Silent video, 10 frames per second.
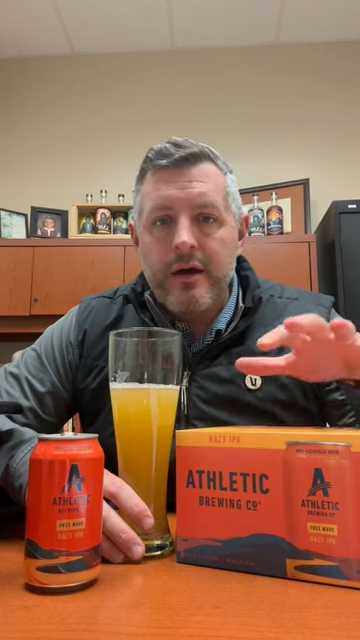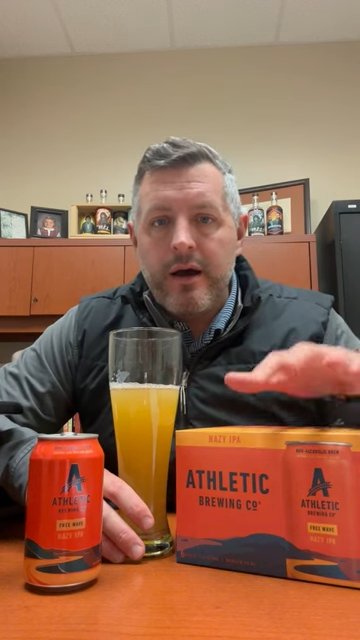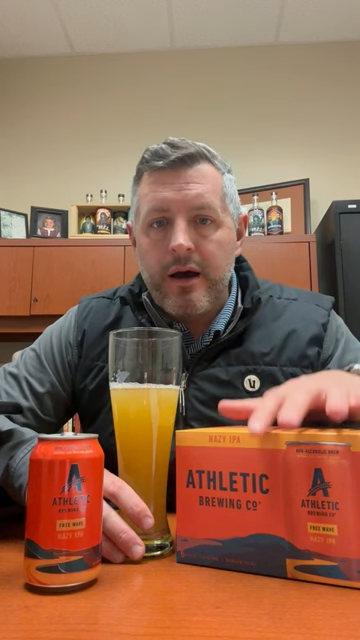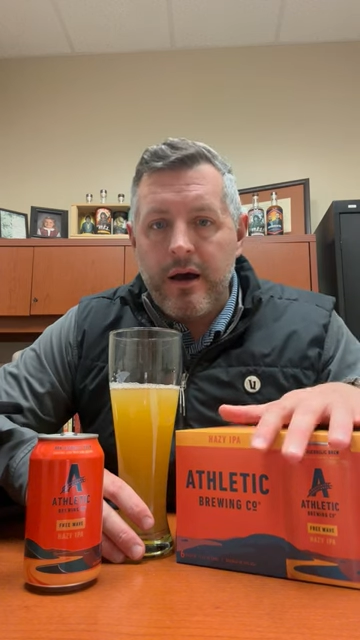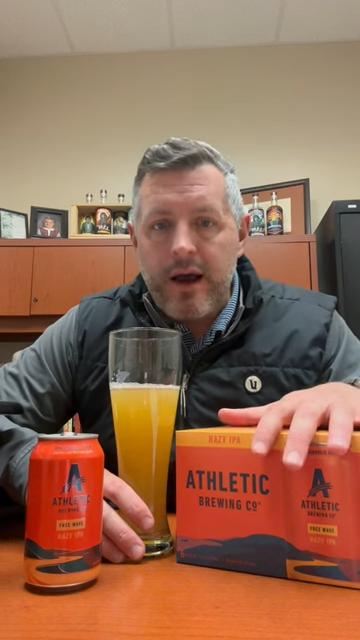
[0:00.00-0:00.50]

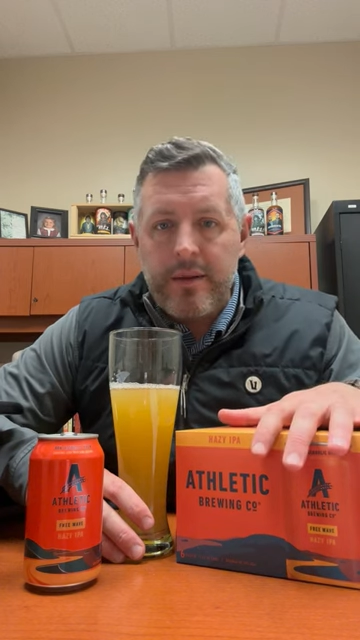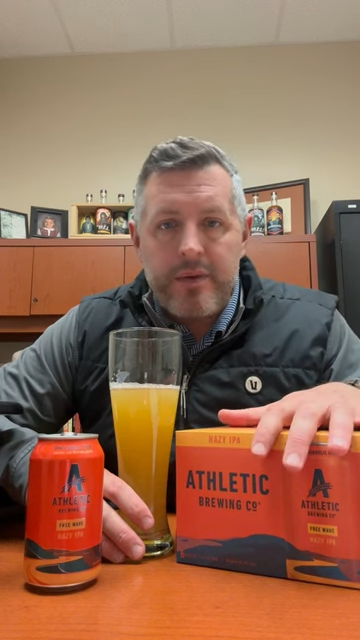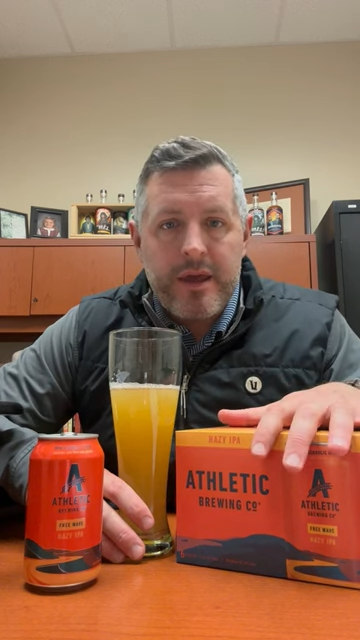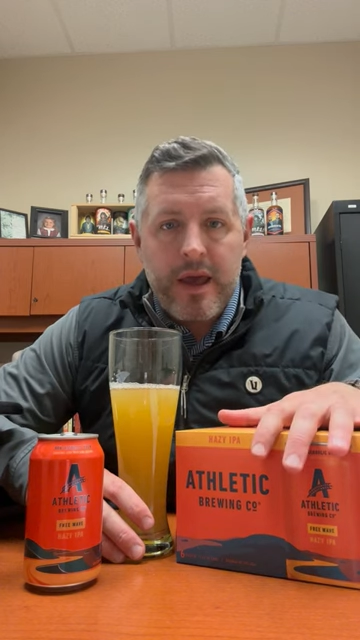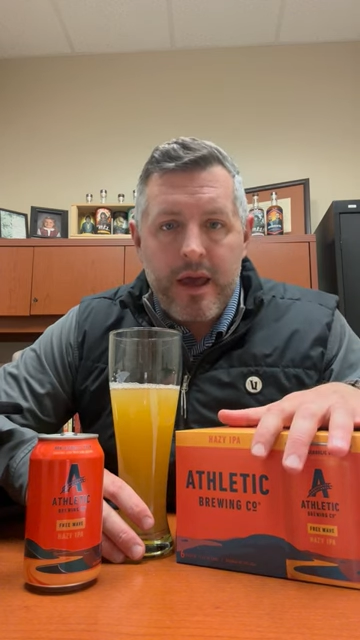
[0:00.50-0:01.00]
uh,
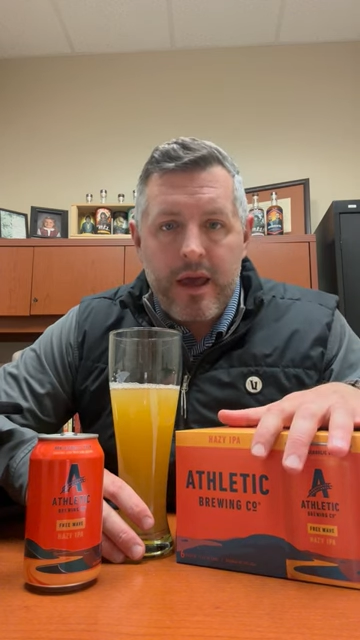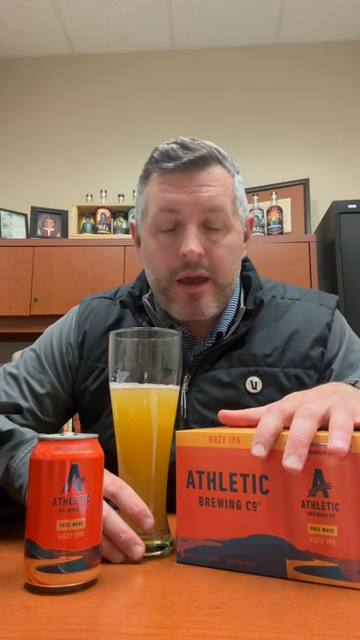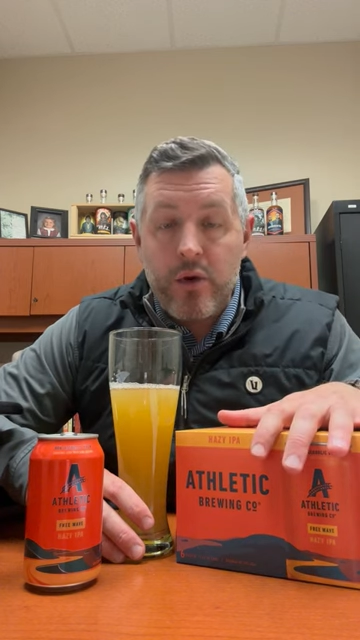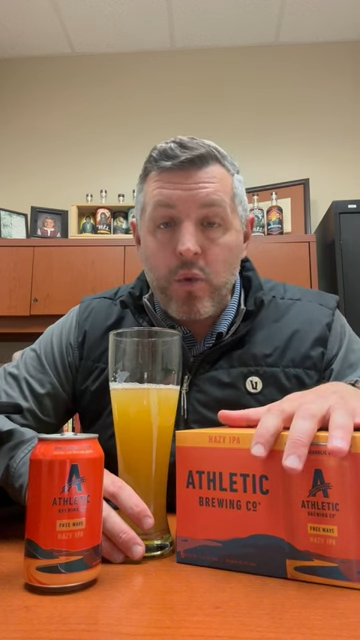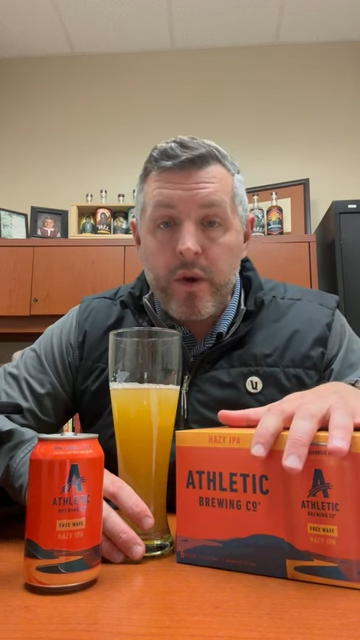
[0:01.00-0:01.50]

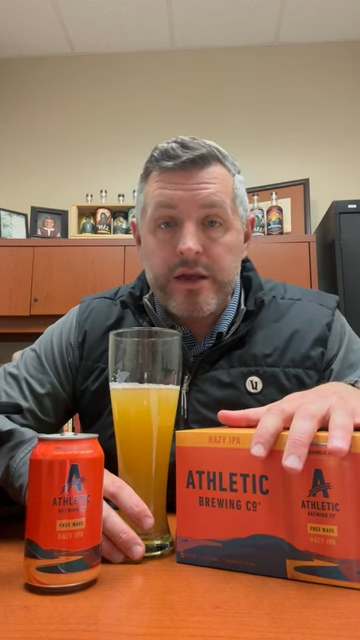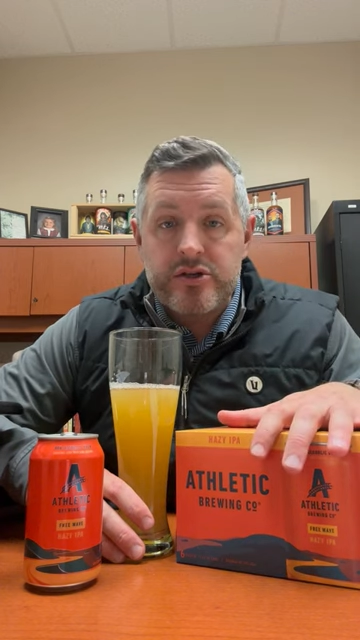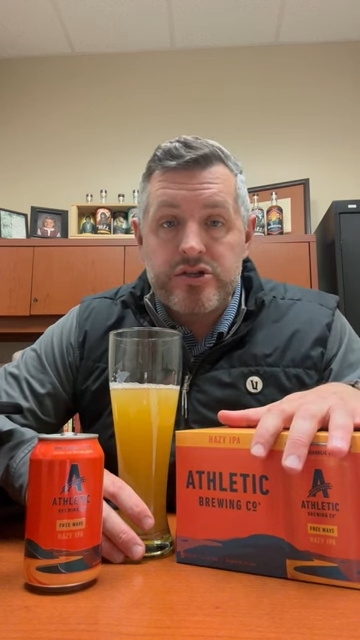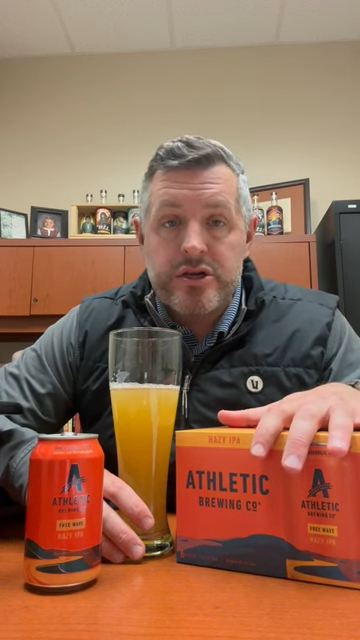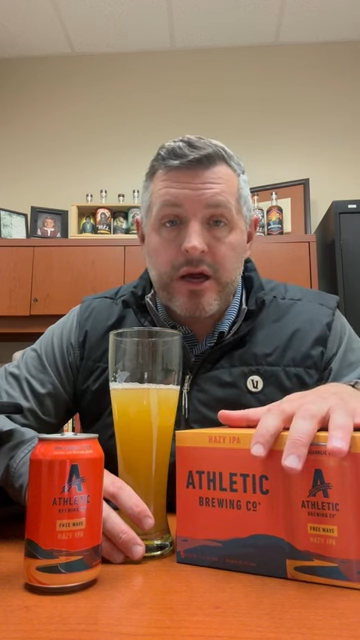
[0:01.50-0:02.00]
IPA,
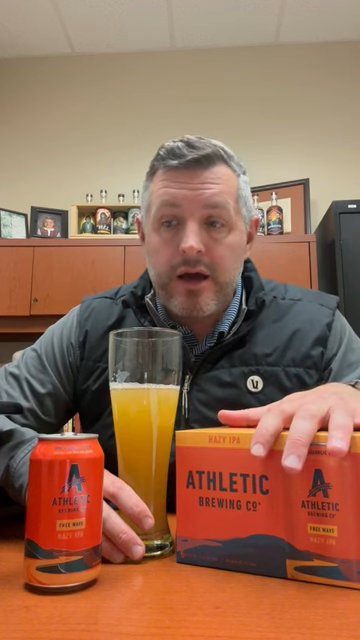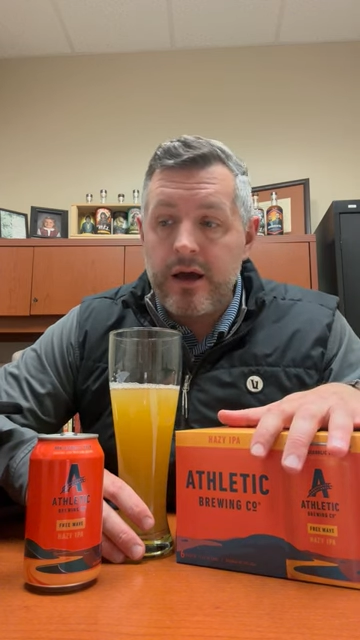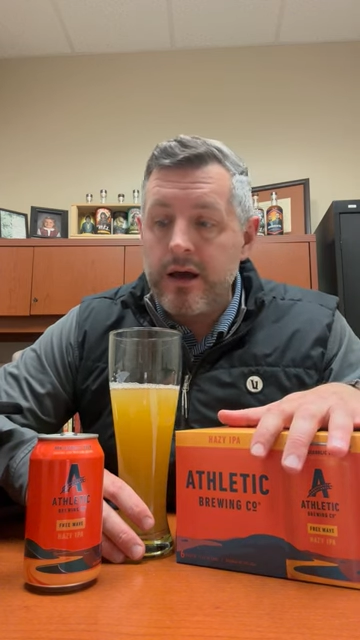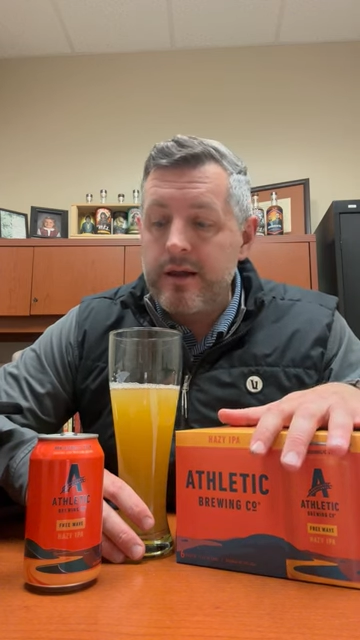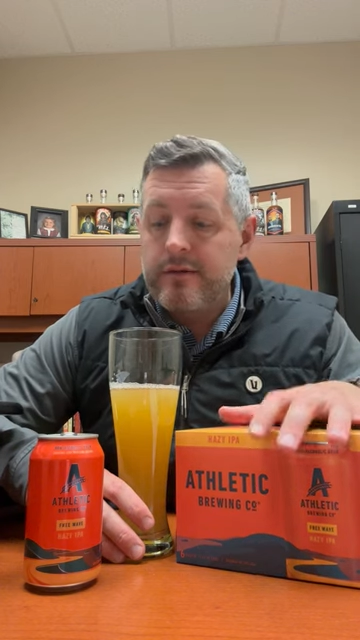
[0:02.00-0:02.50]
which
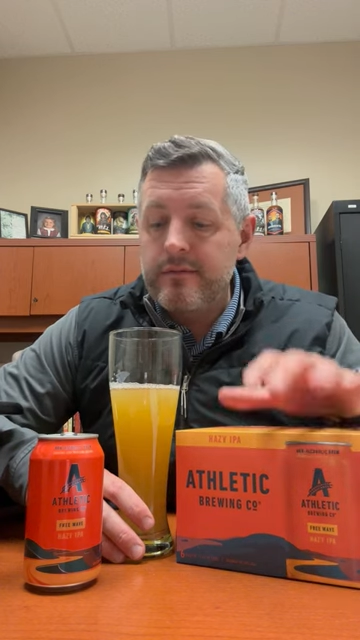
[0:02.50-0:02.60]
uh,